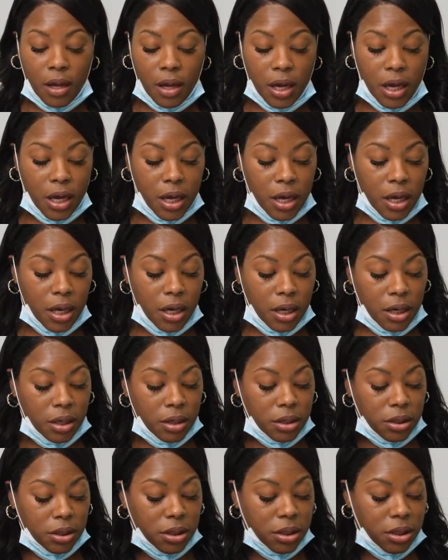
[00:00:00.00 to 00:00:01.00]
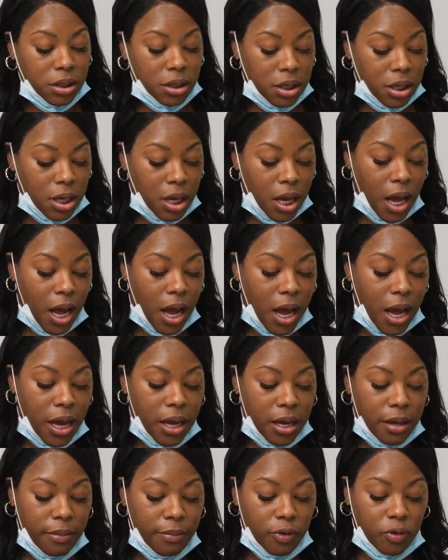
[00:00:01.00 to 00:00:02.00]
And I
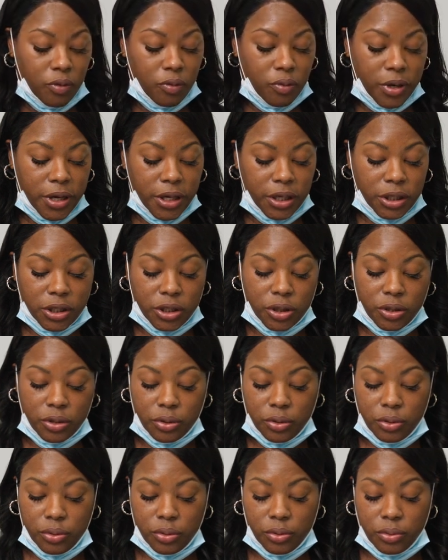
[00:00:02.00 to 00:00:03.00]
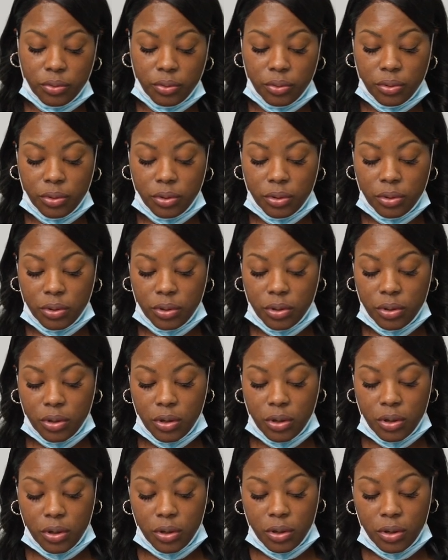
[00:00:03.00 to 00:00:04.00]
am going to
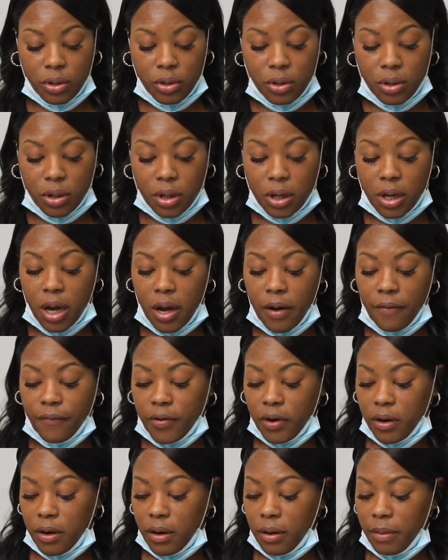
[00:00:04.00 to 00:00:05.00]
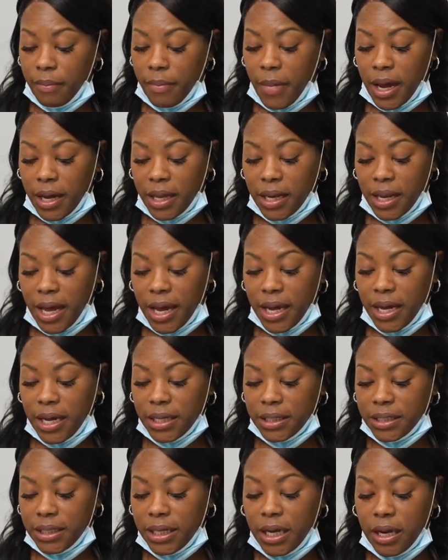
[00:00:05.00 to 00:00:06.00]
cover my
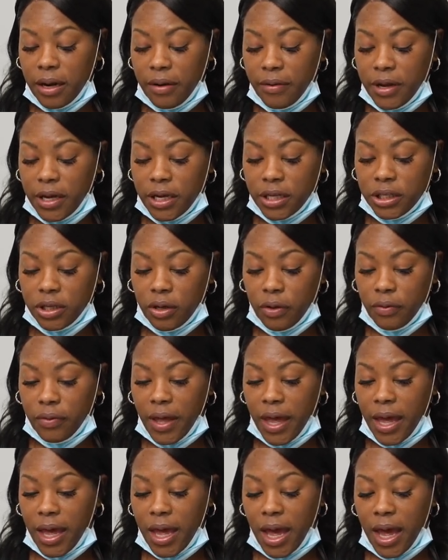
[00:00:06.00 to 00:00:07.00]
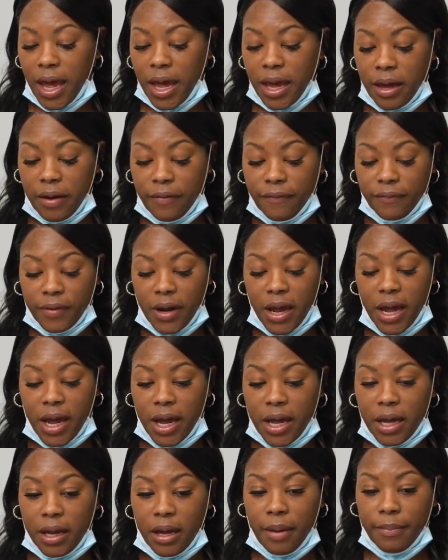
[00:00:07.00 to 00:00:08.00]
client's area so that
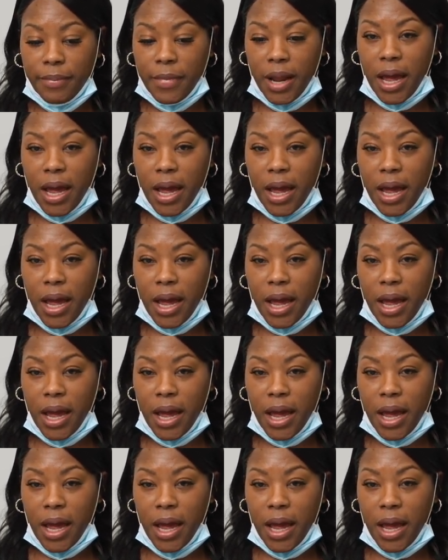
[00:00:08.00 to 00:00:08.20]
I'm